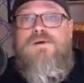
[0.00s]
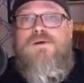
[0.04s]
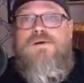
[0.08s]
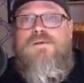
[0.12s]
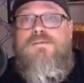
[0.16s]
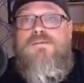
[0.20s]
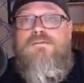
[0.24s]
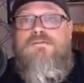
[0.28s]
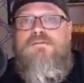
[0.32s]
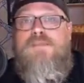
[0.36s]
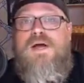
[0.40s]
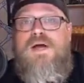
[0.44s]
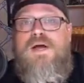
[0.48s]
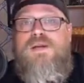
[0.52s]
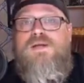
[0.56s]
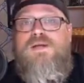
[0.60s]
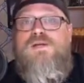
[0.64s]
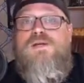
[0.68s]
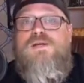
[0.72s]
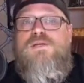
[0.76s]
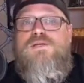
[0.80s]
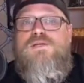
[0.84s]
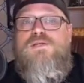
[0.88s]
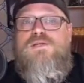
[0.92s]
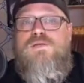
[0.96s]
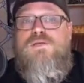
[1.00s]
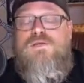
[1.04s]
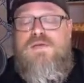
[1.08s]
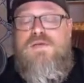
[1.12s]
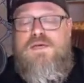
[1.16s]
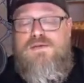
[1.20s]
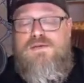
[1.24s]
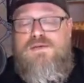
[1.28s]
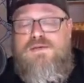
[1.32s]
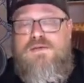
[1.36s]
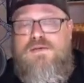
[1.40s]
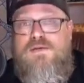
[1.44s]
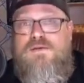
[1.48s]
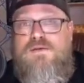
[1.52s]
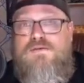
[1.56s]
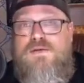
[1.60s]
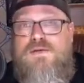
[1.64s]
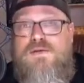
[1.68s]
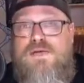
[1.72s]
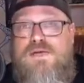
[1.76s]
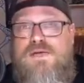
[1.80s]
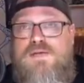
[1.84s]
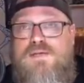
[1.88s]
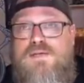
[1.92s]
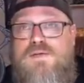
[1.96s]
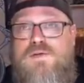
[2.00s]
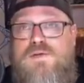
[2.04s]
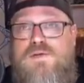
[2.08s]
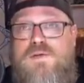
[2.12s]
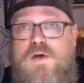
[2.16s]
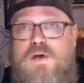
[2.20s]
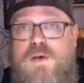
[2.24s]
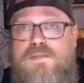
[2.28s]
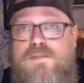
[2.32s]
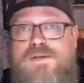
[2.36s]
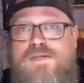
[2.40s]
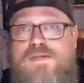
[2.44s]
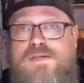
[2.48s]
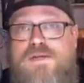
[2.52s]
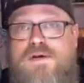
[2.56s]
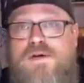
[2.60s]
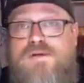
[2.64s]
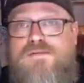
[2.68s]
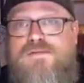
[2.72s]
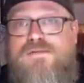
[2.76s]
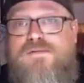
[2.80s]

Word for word: Madden 2003, 2 copies of